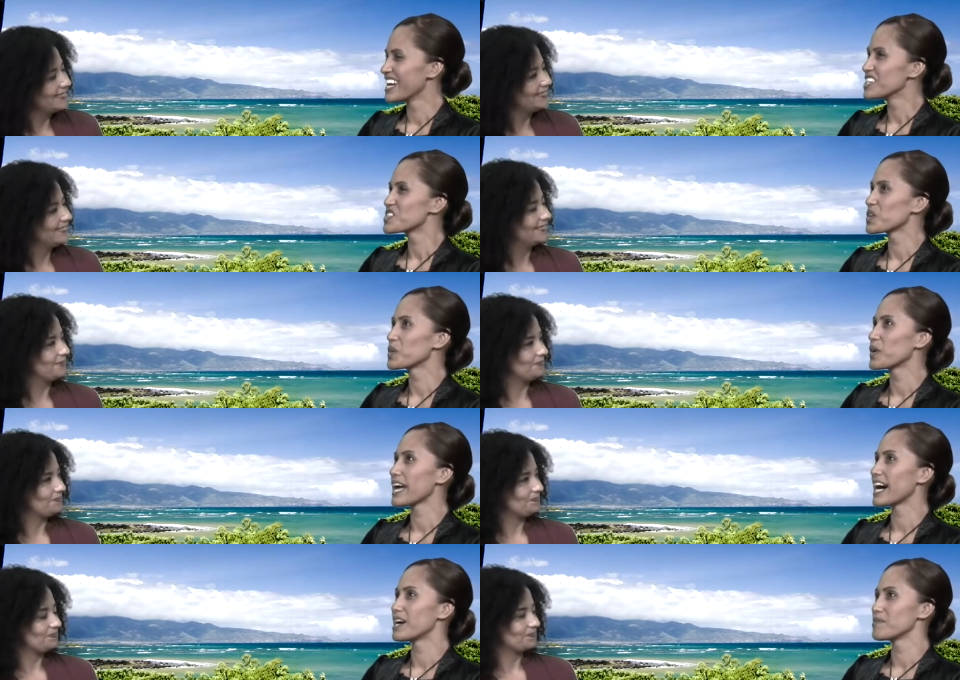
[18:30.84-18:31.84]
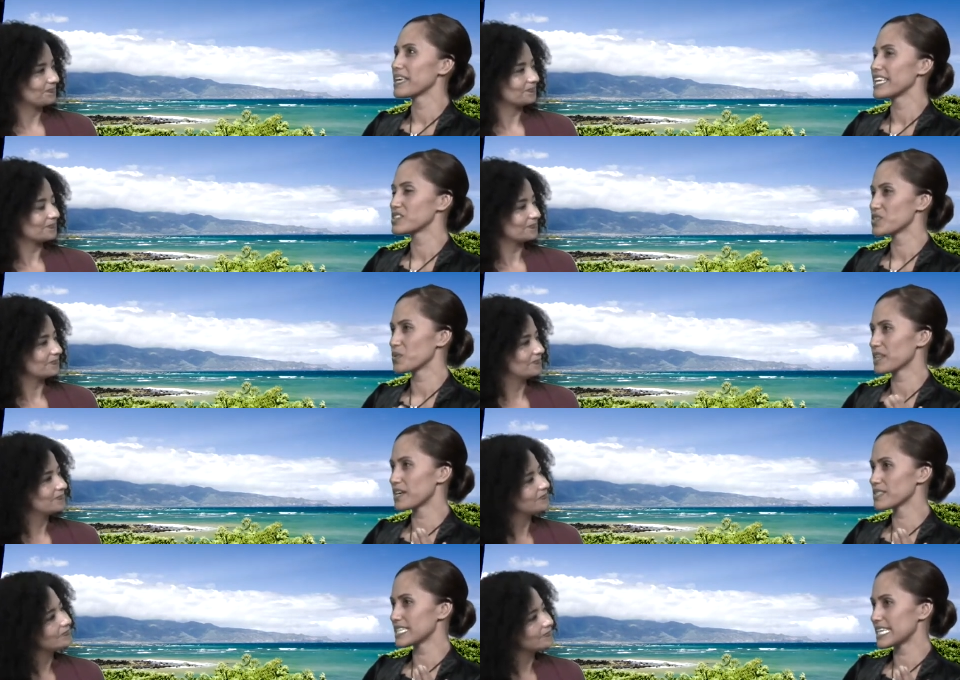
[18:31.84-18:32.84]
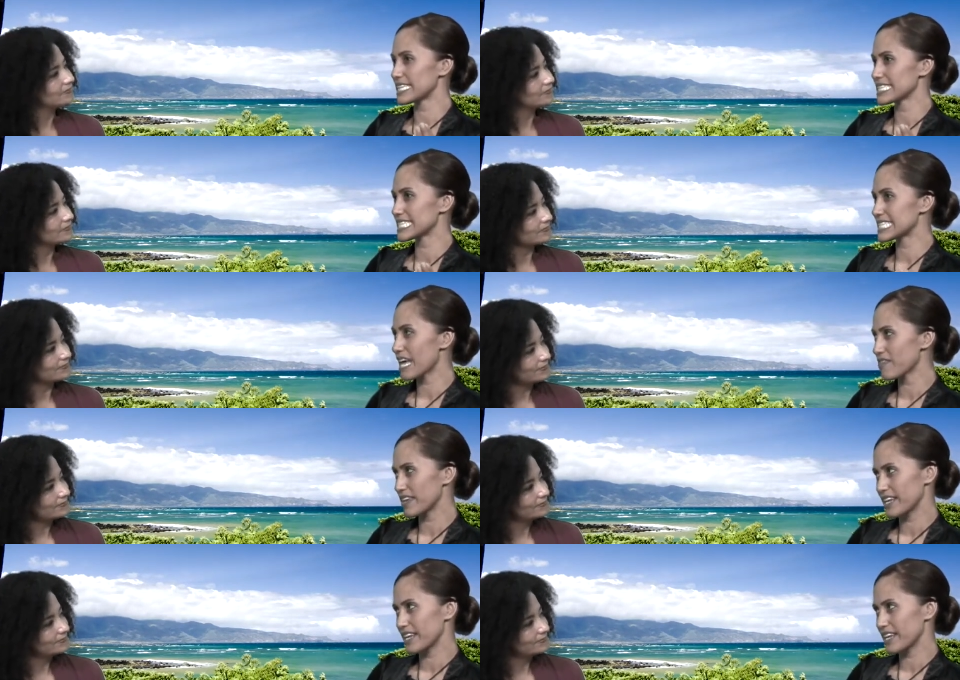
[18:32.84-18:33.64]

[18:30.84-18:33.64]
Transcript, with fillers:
Speaker 1: So um, in two thousand seven,